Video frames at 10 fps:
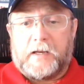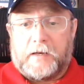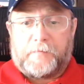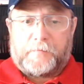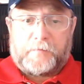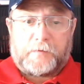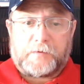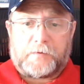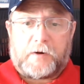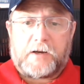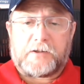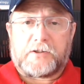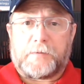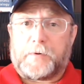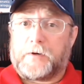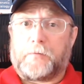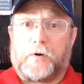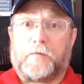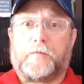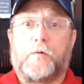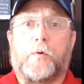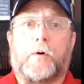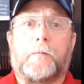and if there was a relationship here, rung 4.